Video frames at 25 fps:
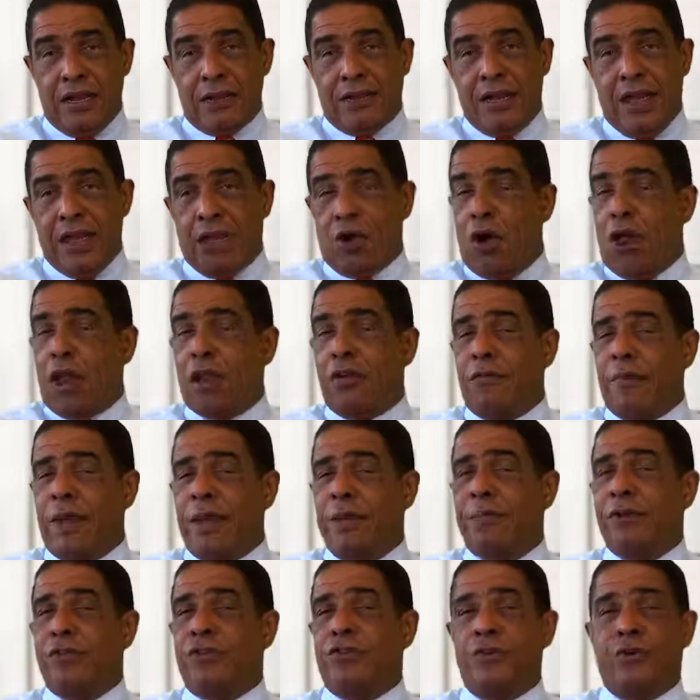Take all of
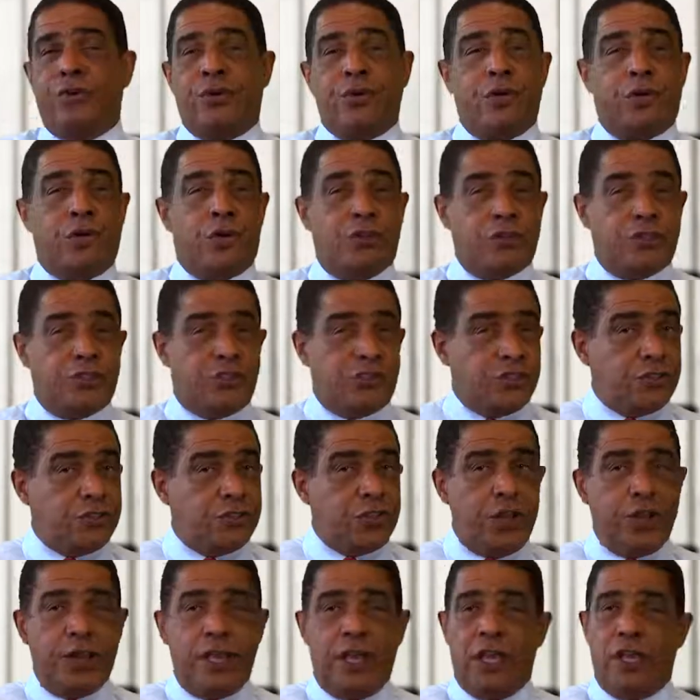my material,
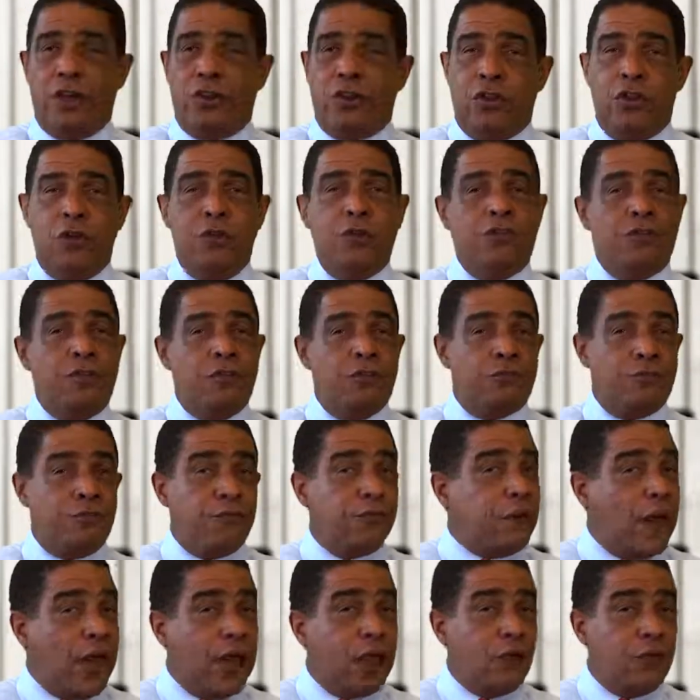study it, use it,
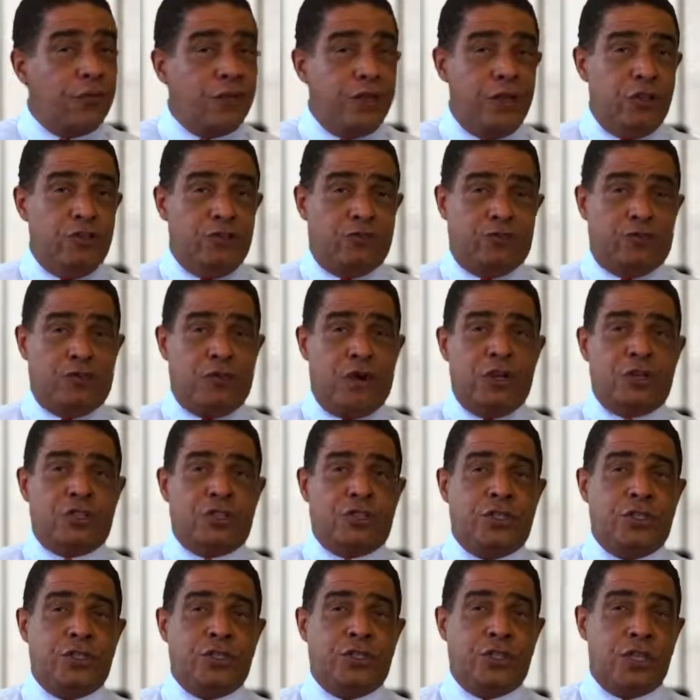follow the
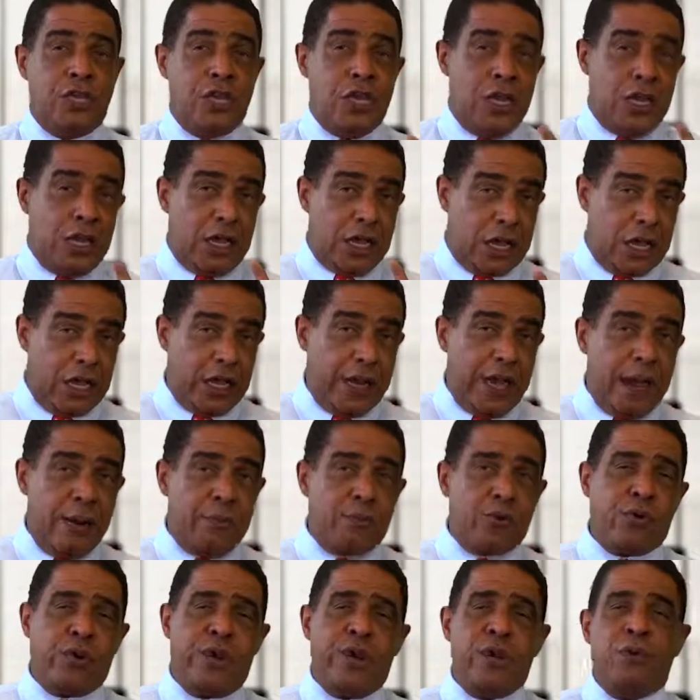instructions,
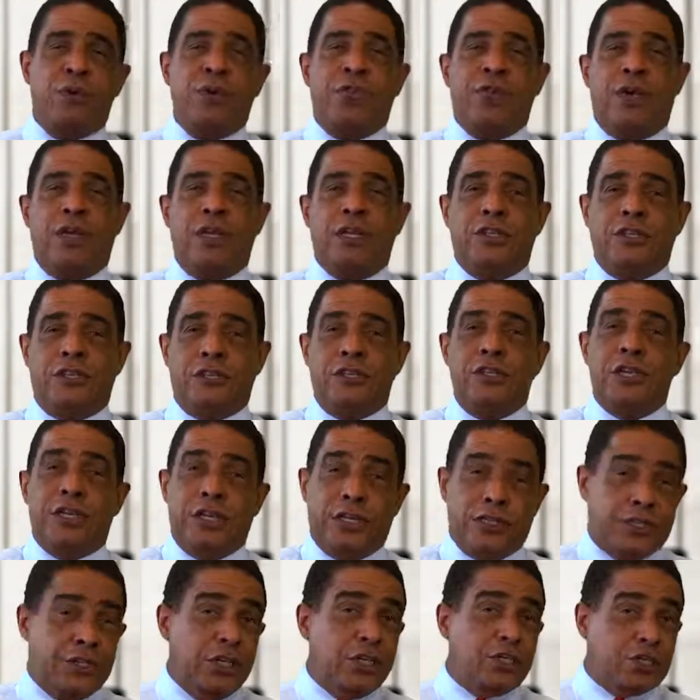collaborate with us,
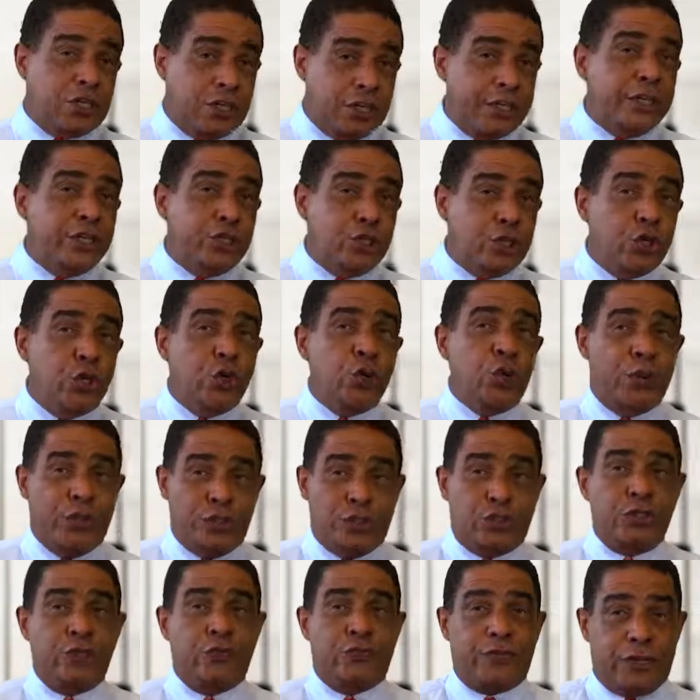essentially do
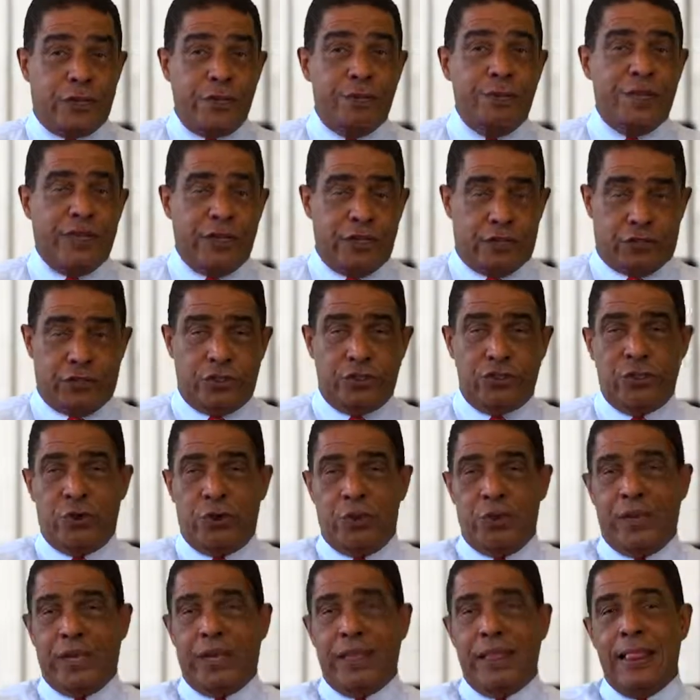what you've committed to
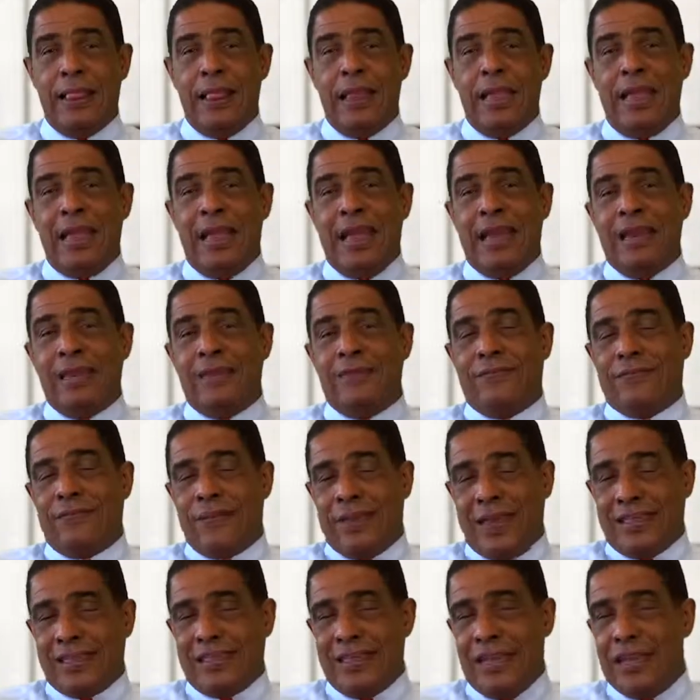doing, and
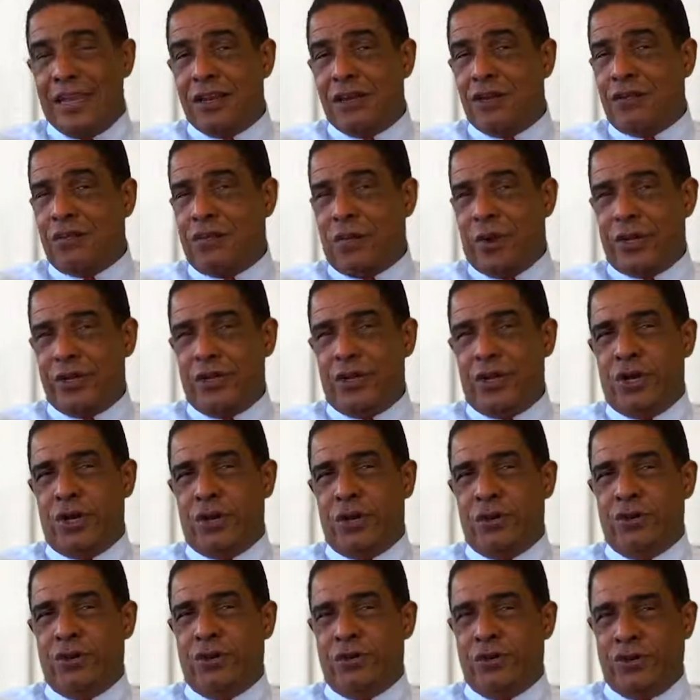if at the end of 1
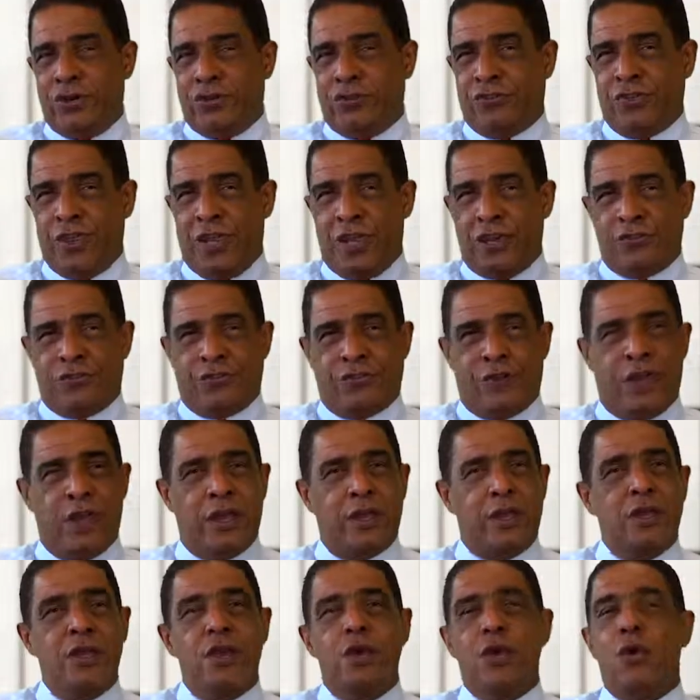year you're
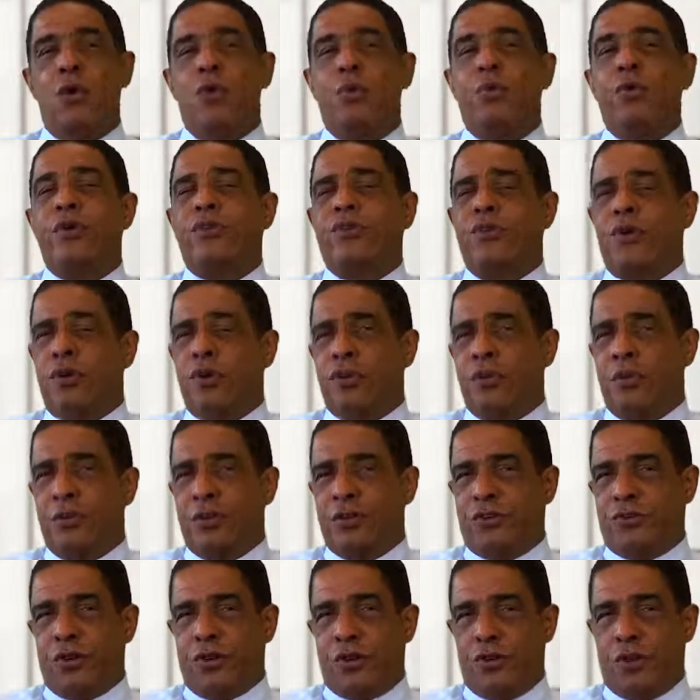dissatisfied, return the
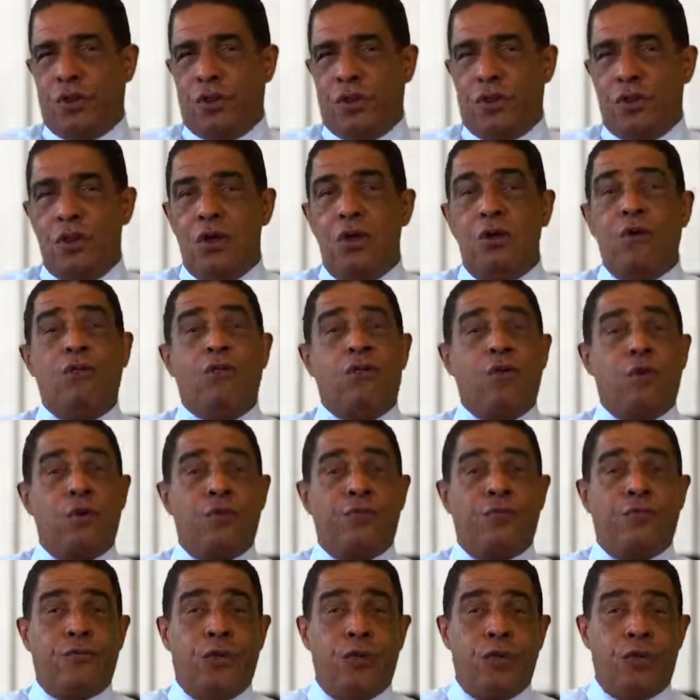material for
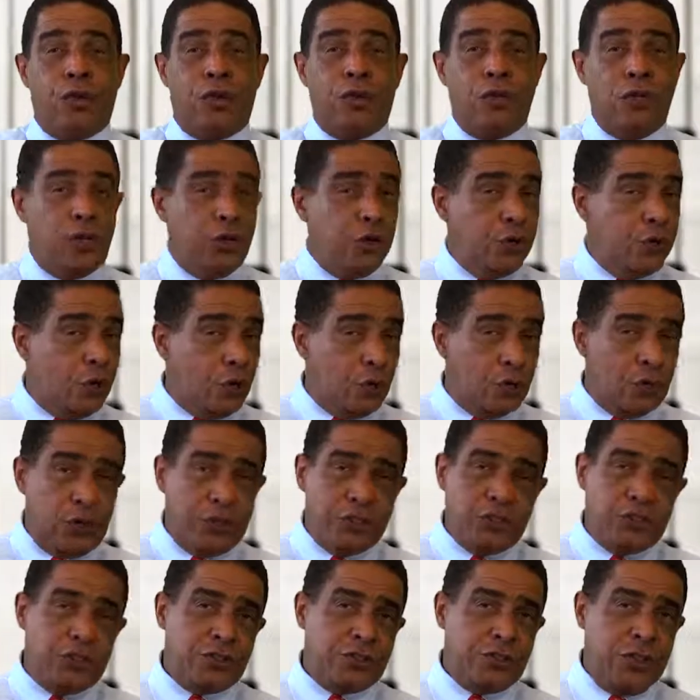a full, no
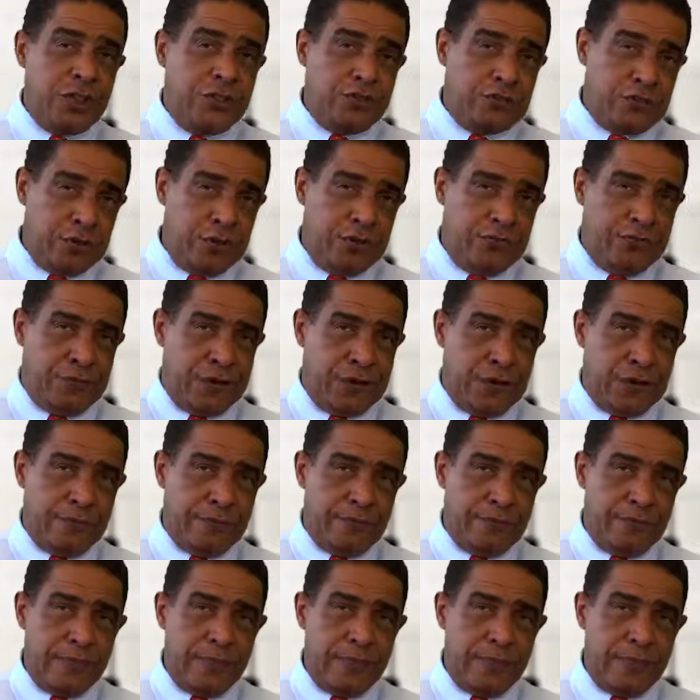questions asked refund.